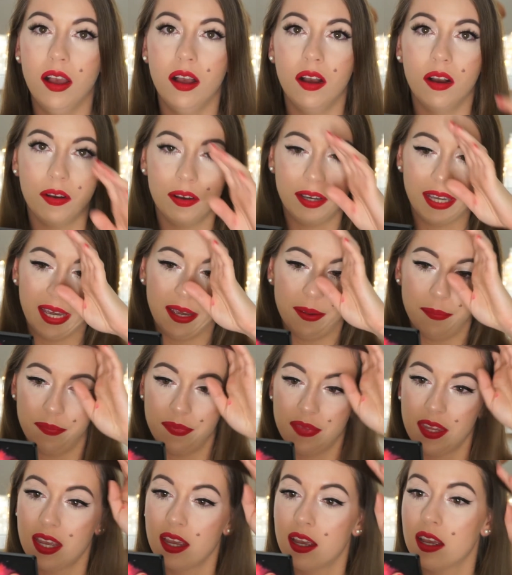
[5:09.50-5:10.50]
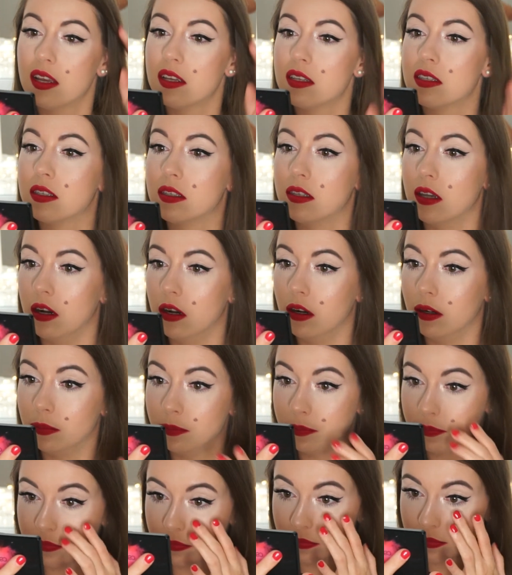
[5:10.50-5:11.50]
Okay,
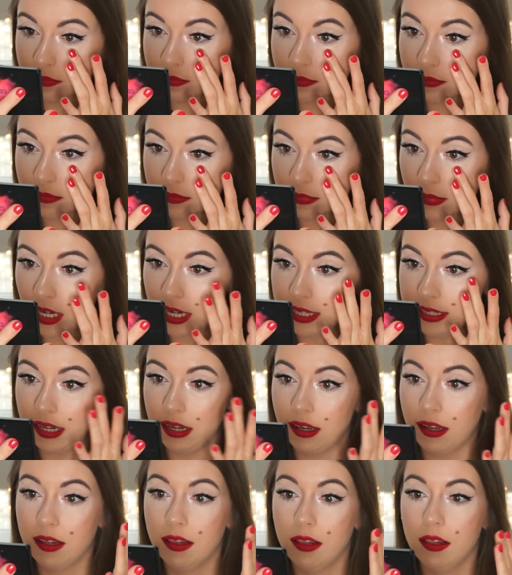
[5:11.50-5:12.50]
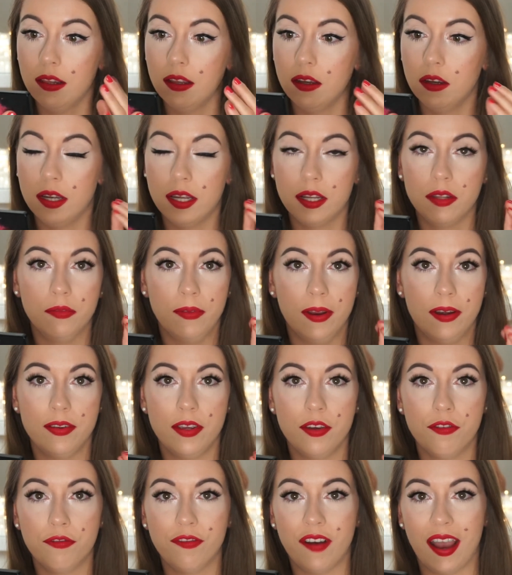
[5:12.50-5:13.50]
so the little and
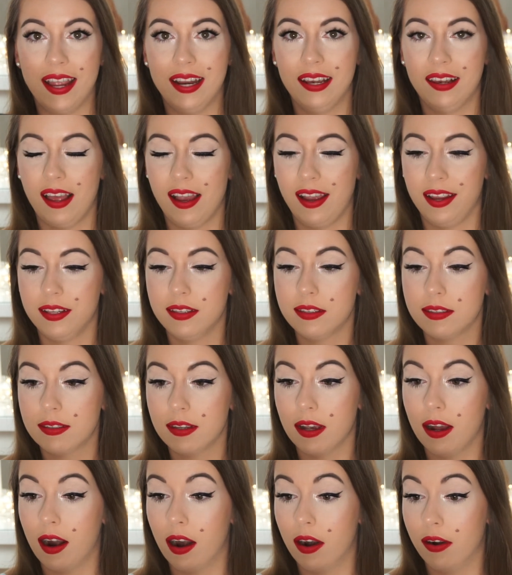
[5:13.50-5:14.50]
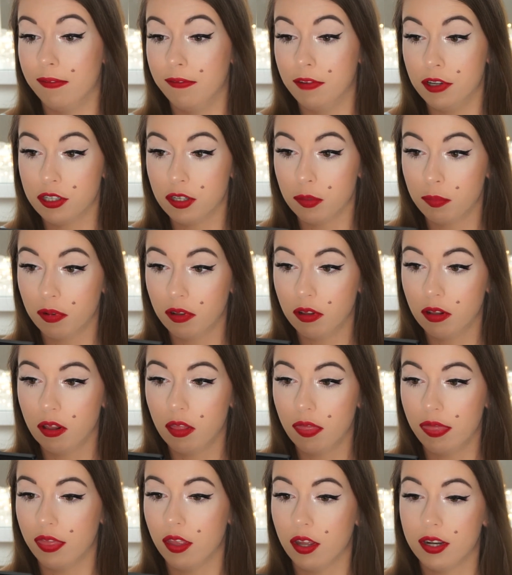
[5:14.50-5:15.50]
very fine lines are
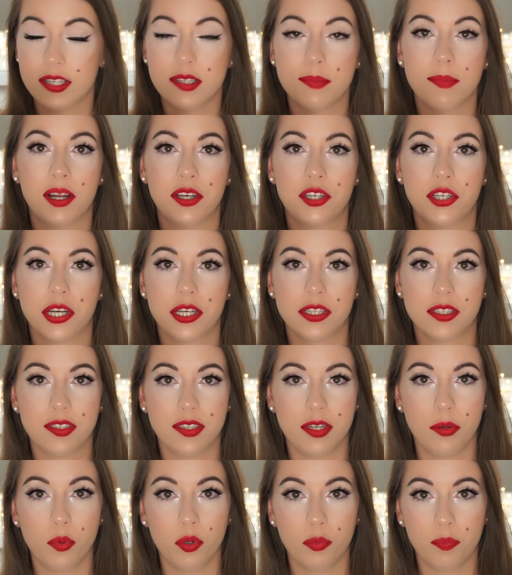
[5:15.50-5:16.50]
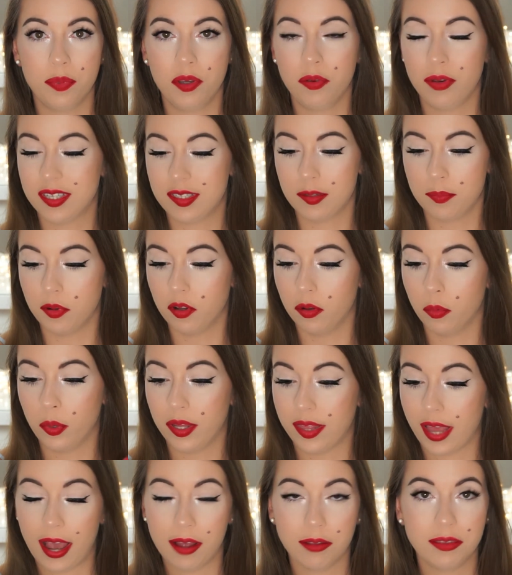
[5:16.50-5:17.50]
visible, not as much as they would be visible
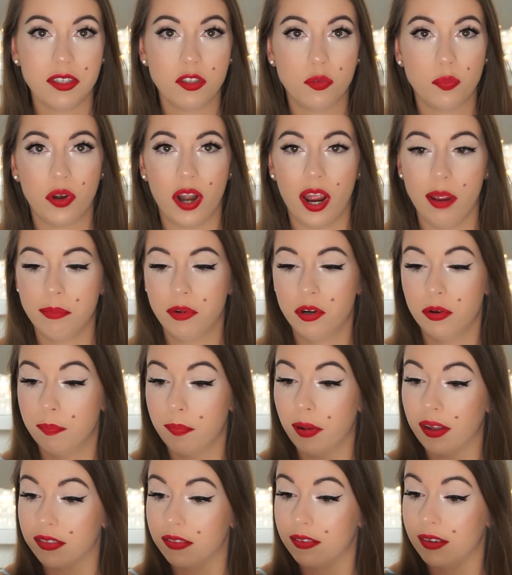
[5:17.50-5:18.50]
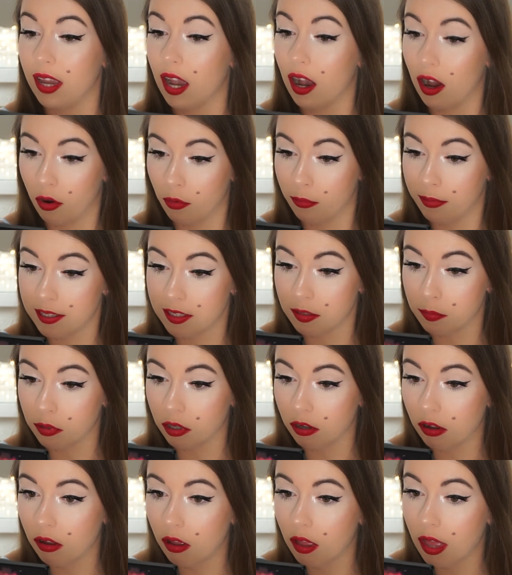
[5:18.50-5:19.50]
without this primer, but they are
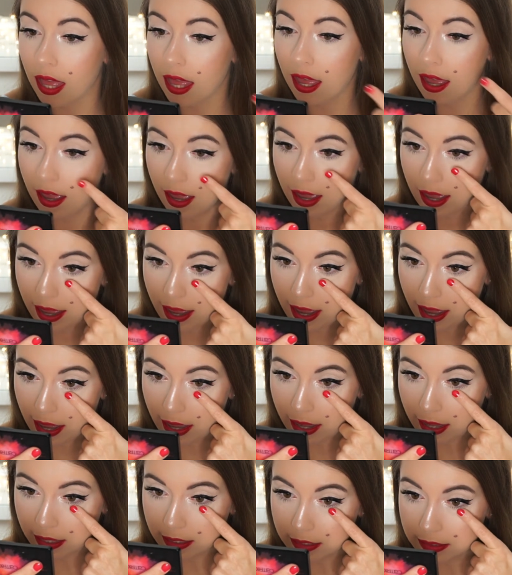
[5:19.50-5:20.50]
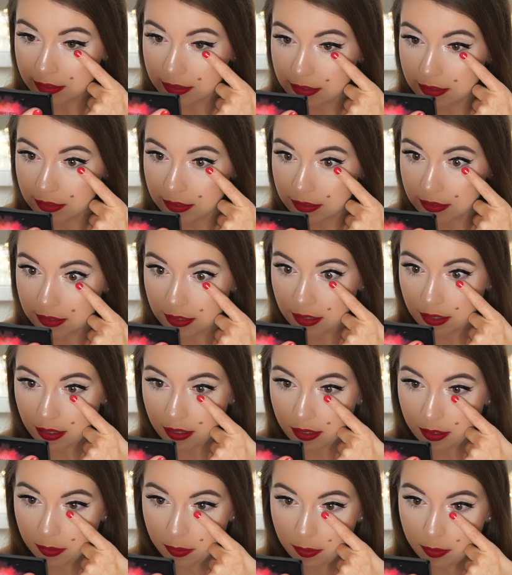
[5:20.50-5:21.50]
visible. And
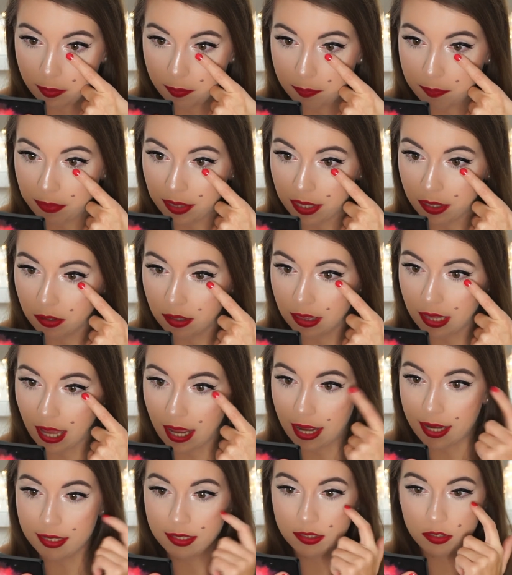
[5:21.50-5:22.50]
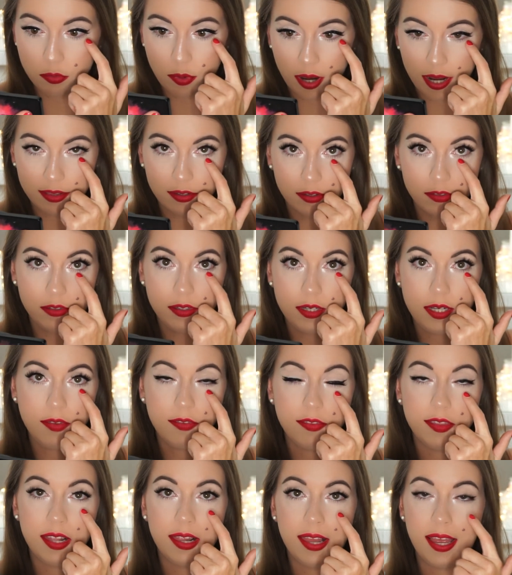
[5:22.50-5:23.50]
the bigger lines right
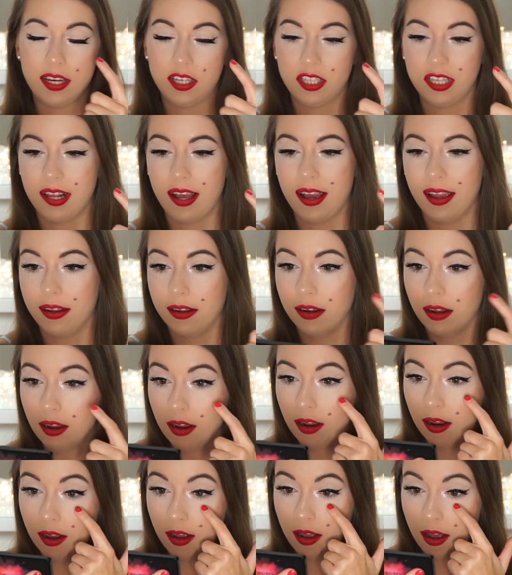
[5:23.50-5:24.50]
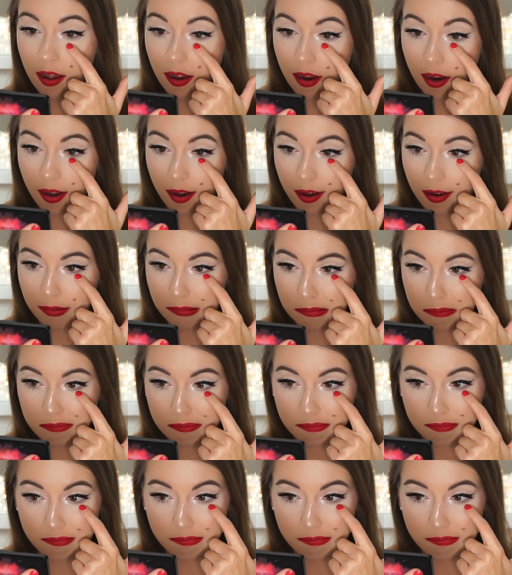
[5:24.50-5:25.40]
underneath the lash line are